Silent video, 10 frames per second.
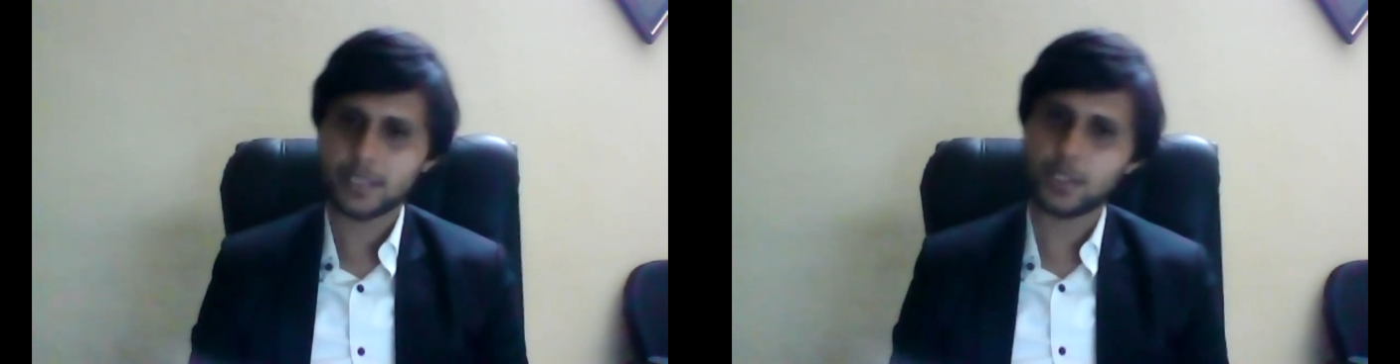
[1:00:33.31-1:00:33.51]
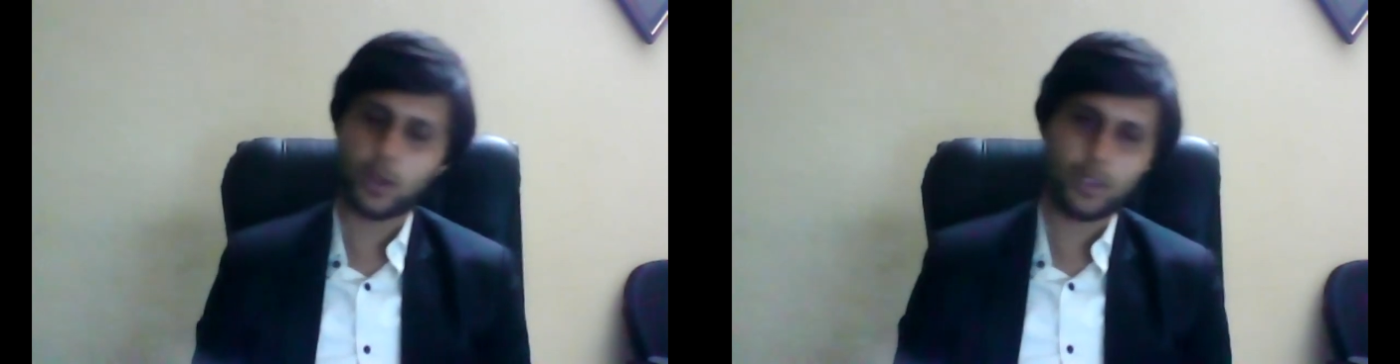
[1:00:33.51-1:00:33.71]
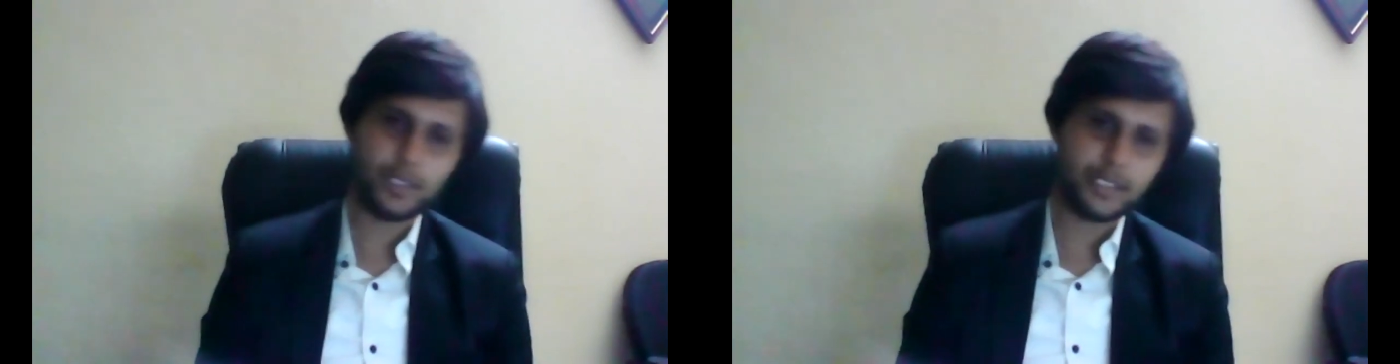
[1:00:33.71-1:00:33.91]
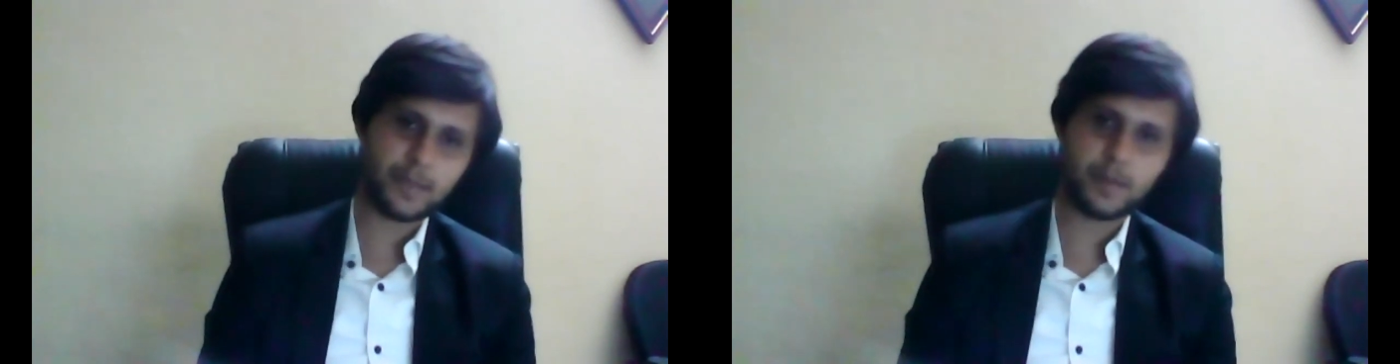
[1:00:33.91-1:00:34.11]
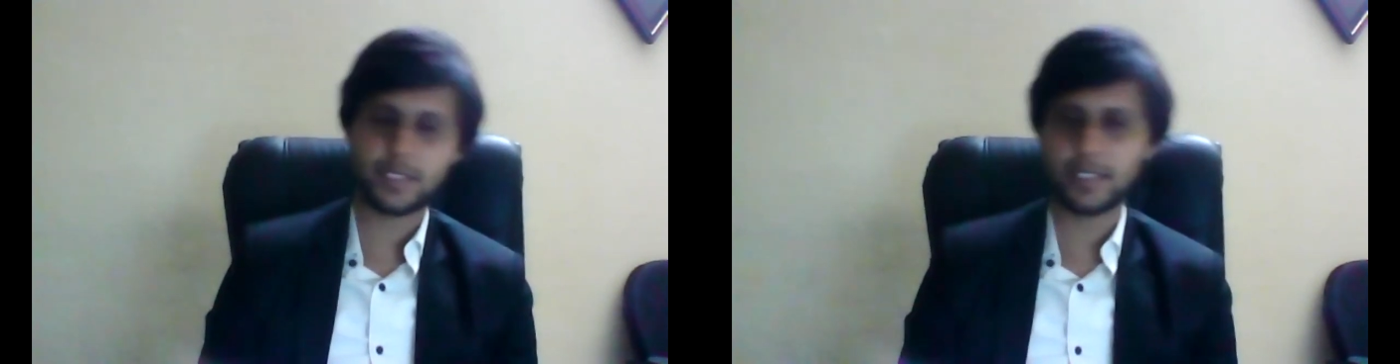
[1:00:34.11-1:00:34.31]
See, all the
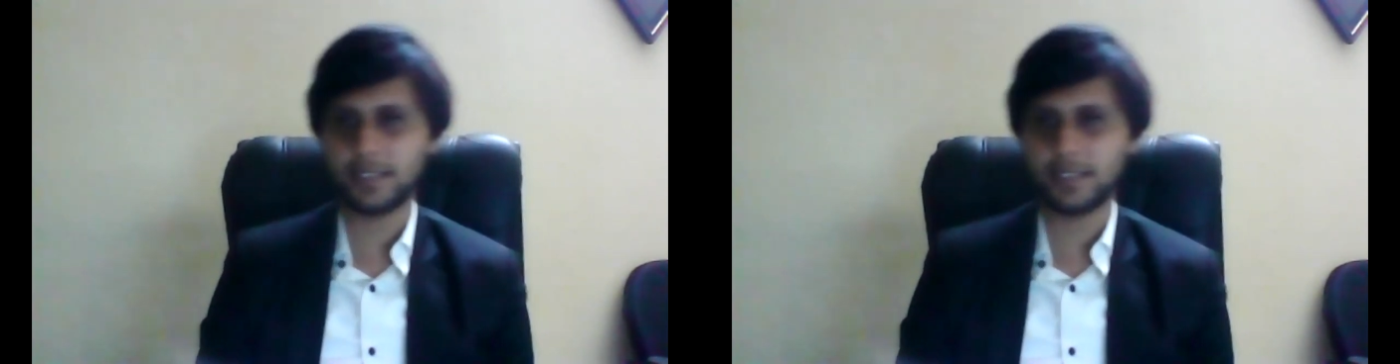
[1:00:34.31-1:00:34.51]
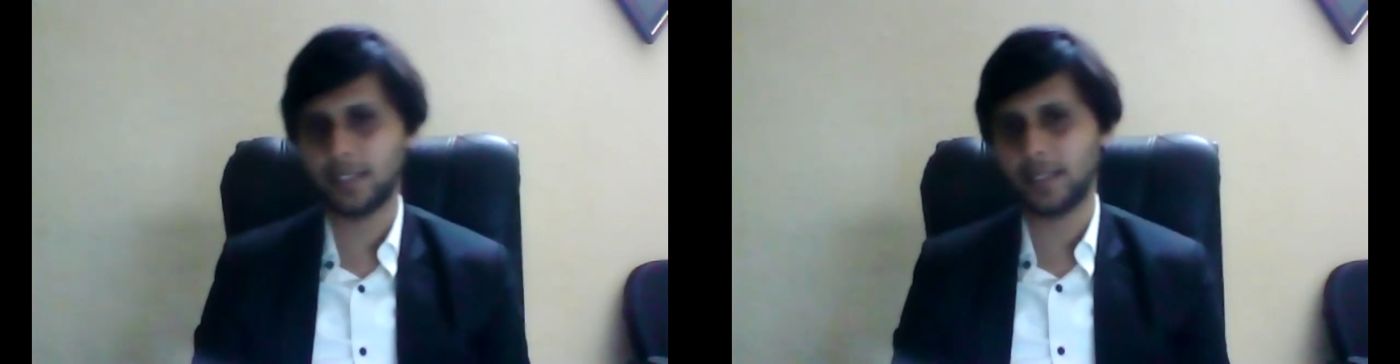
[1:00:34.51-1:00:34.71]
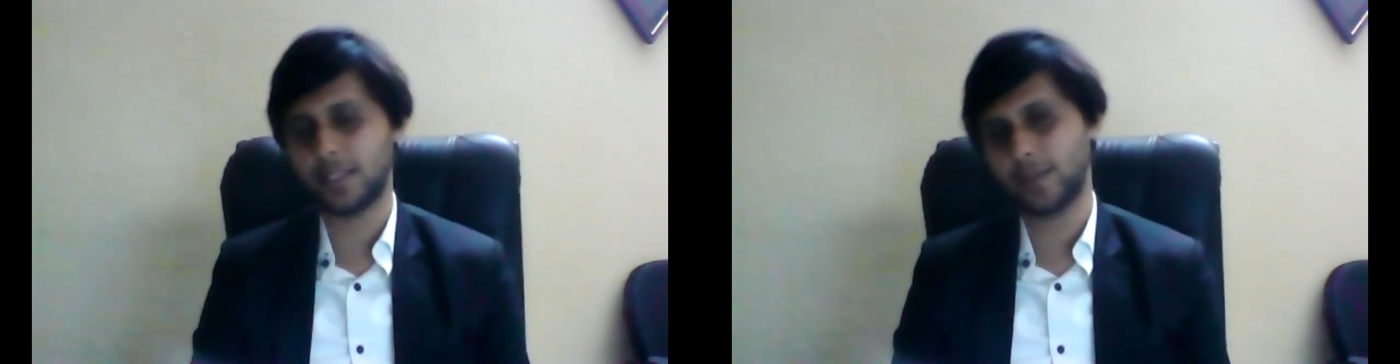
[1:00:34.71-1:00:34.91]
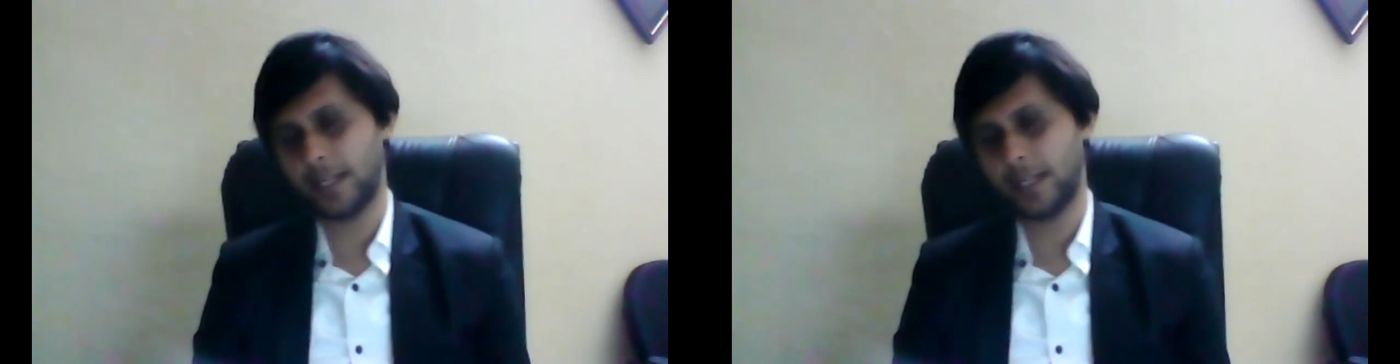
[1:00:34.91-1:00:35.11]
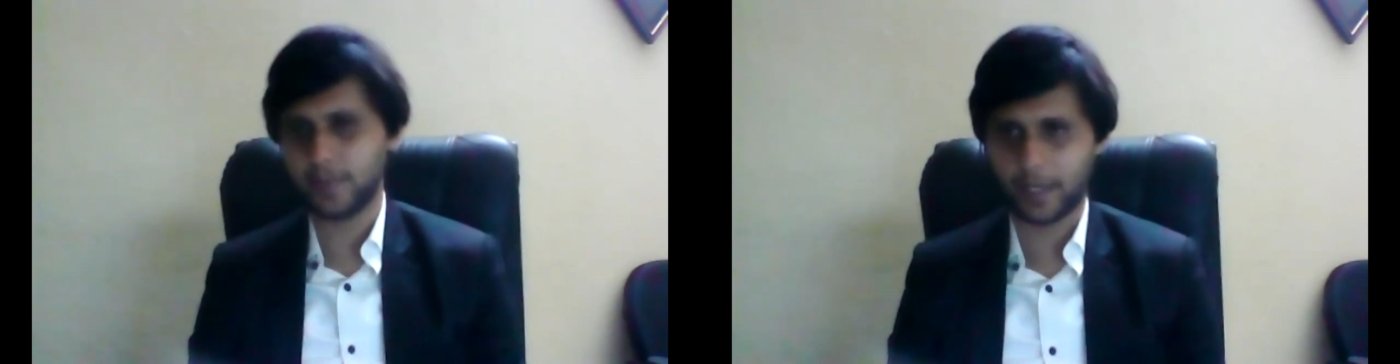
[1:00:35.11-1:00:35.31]
subjects are theory as well as